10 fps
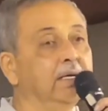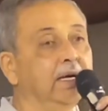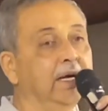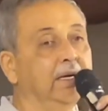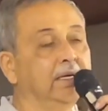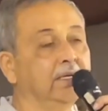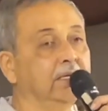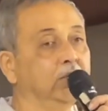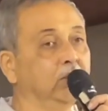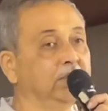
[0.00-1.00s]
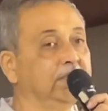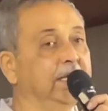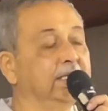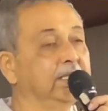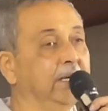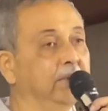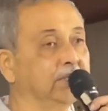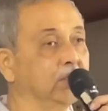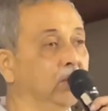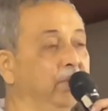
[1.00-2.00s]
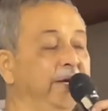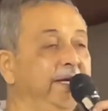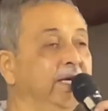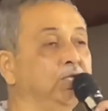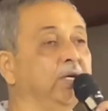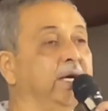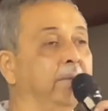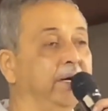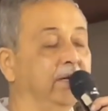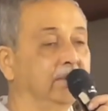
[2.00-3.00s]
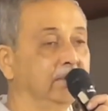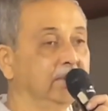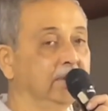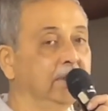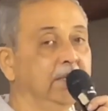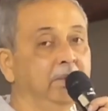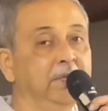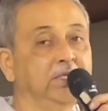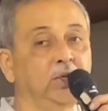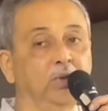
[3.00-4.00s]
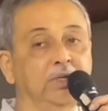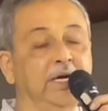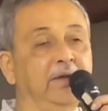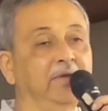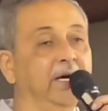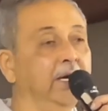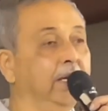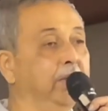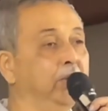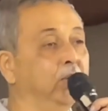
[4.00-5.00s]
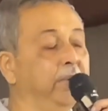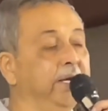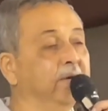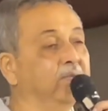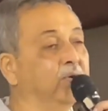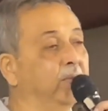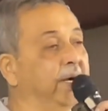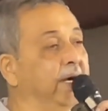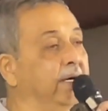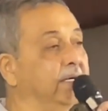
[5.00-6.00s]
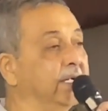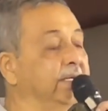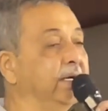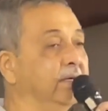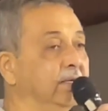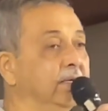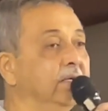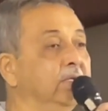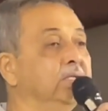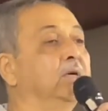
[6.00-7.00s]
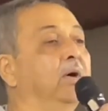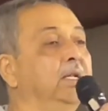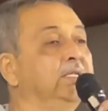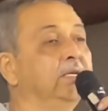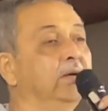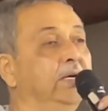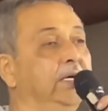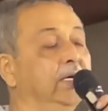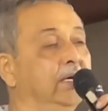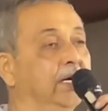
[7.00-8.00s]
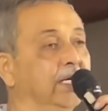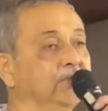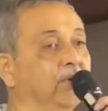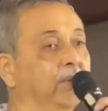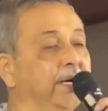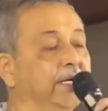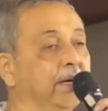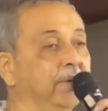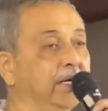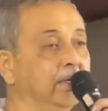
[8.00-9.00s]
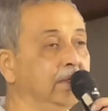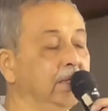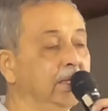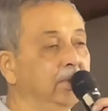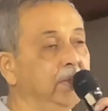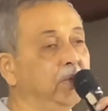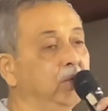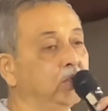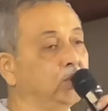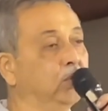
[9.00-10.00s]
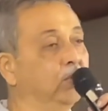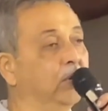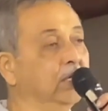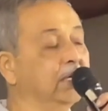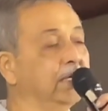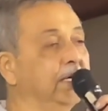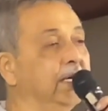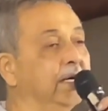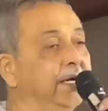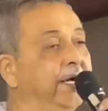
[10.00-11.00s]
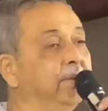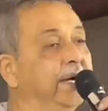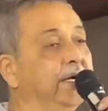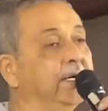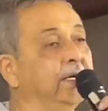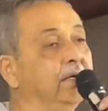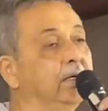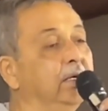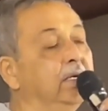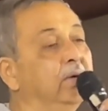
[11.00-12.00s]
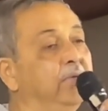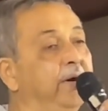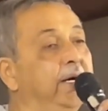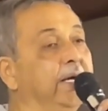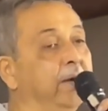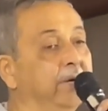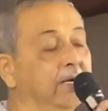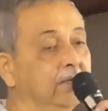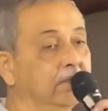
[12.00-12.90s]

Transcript: And those days there was no miniature camera, means no 35, no medium format, nothing. These are all generally a large format camera. People used to work in a 8x10 field camera.